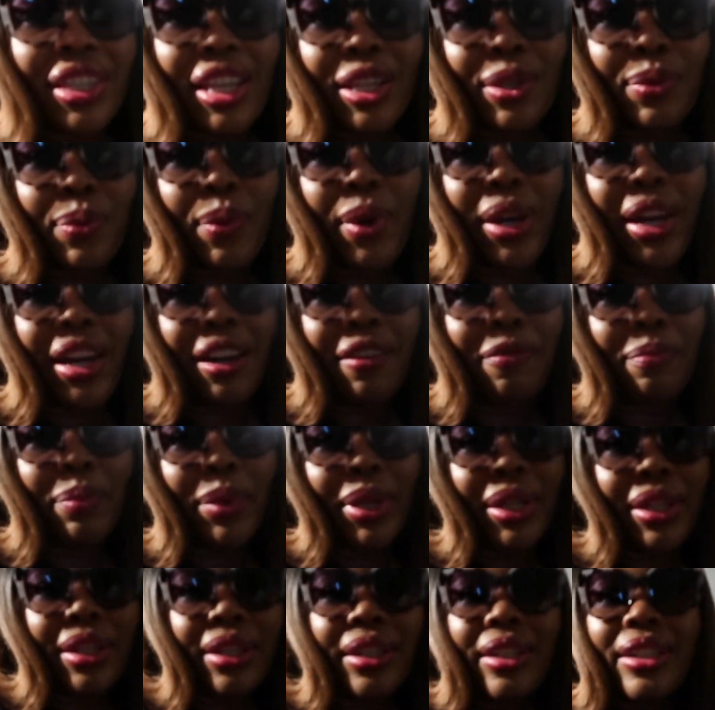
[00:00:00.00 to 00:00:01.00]
that's where i've
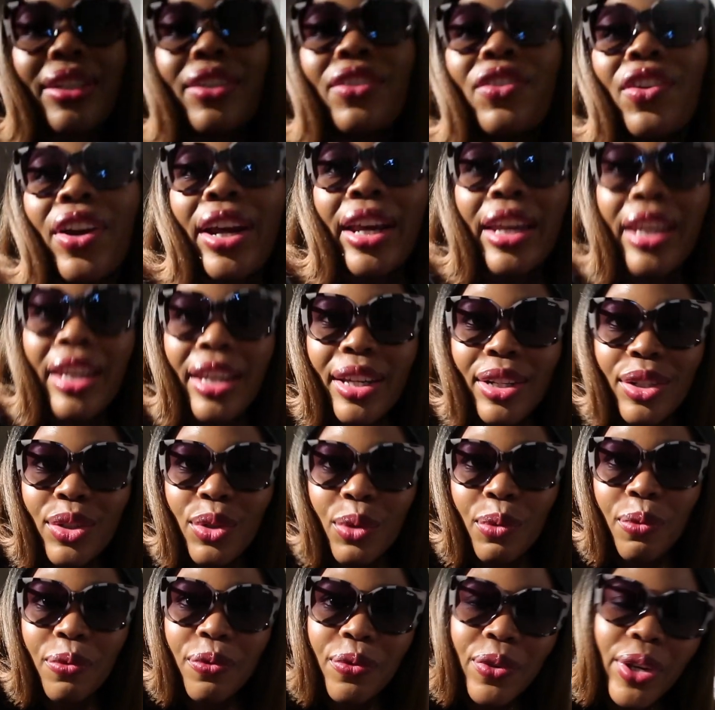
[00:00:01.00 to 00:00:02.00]
been trying
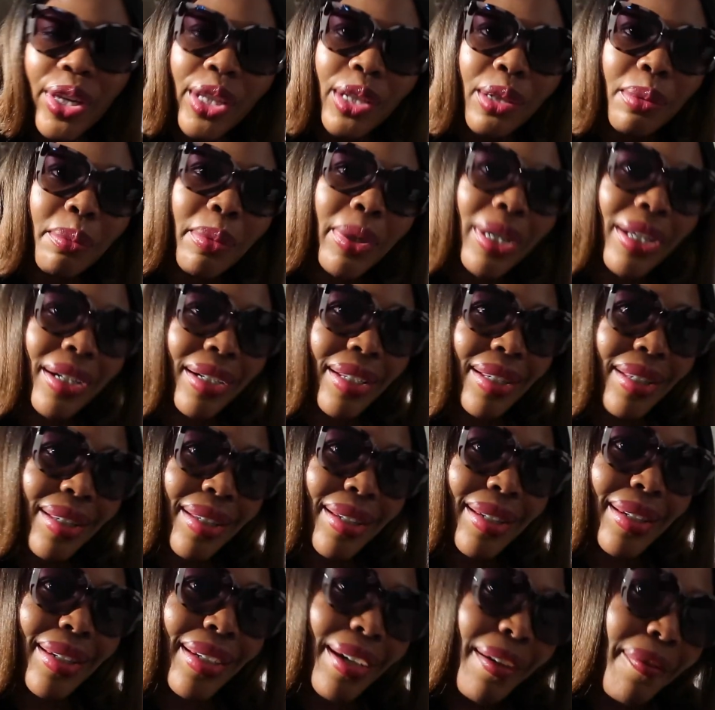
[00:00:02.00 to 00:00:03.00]
to film and
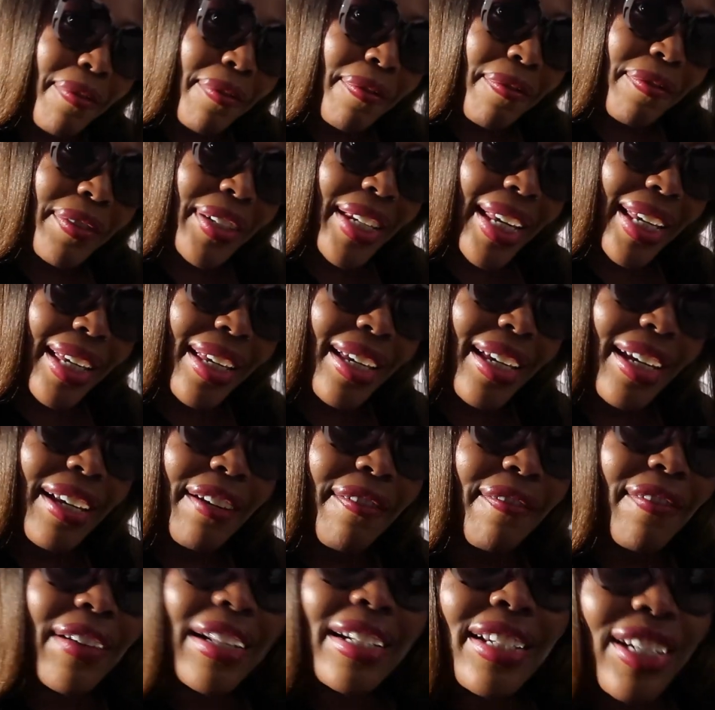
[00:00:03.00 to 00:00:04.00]
stuff taking
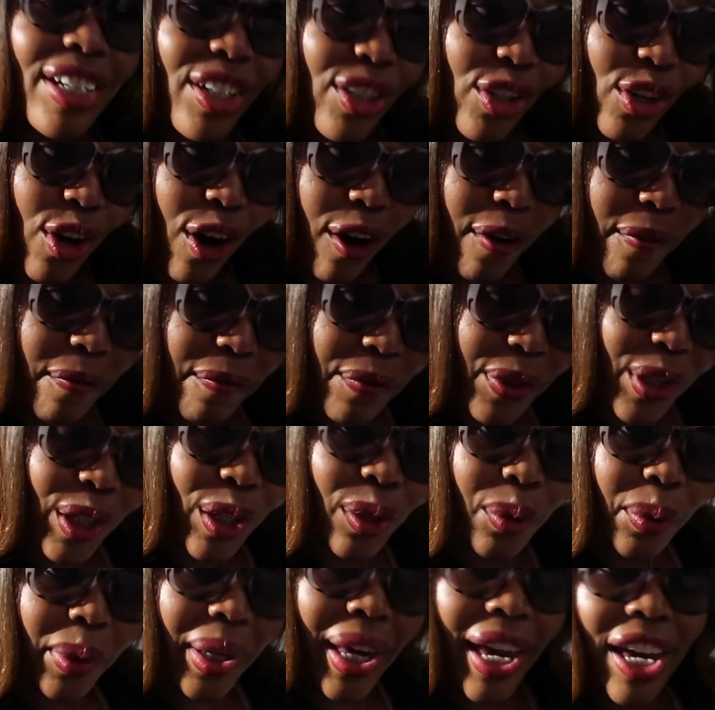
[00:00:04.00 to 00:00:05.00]
advantage of the
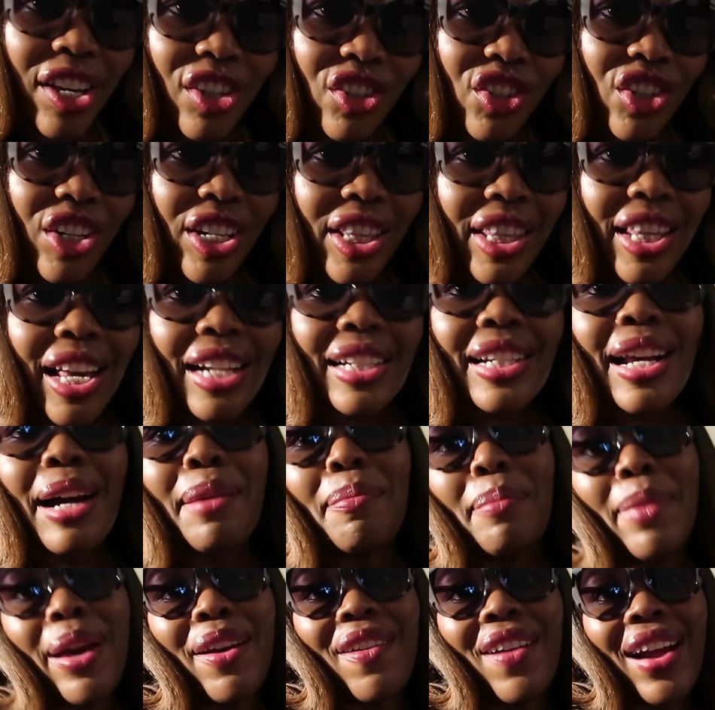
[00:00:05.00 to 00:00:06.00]
location that
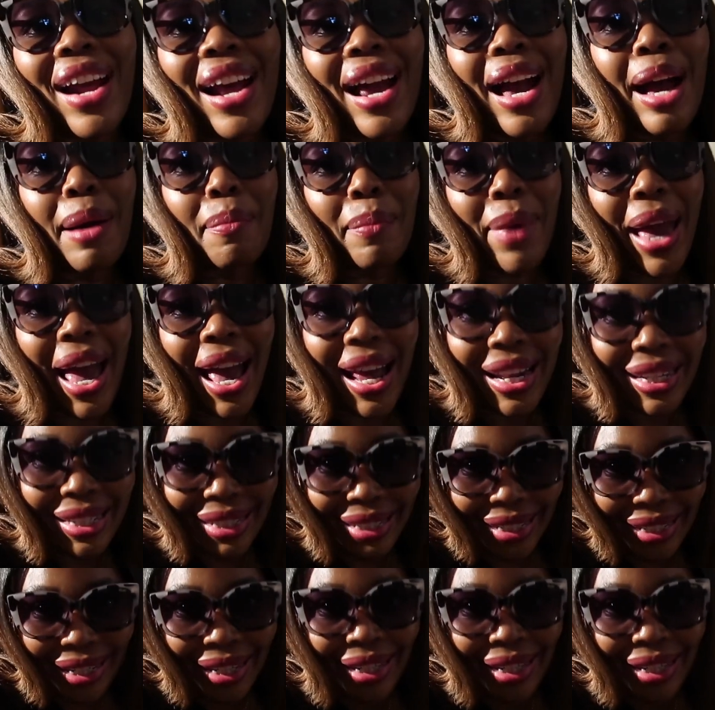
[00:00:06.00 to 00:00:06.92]
i'm, at